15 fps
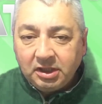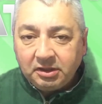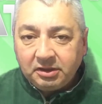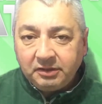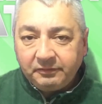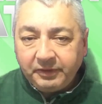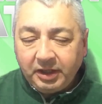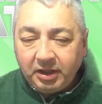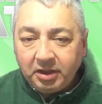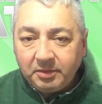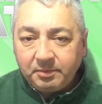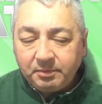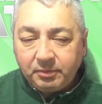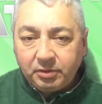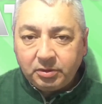
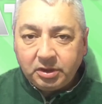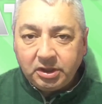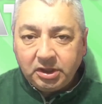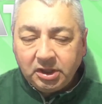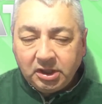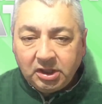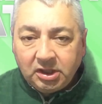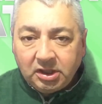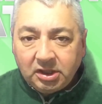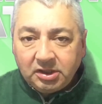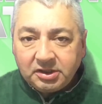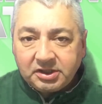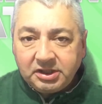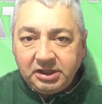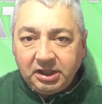develop more and
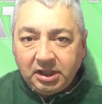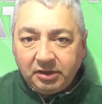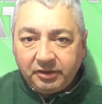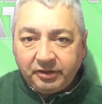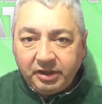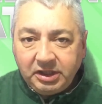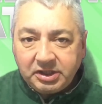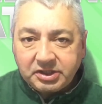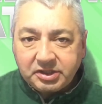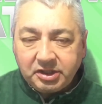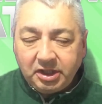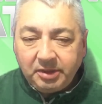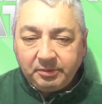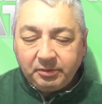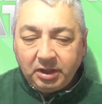see how Three
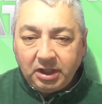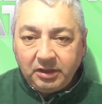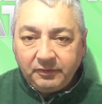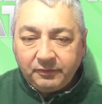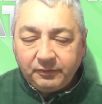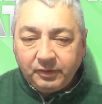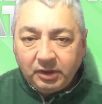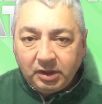Stripe Life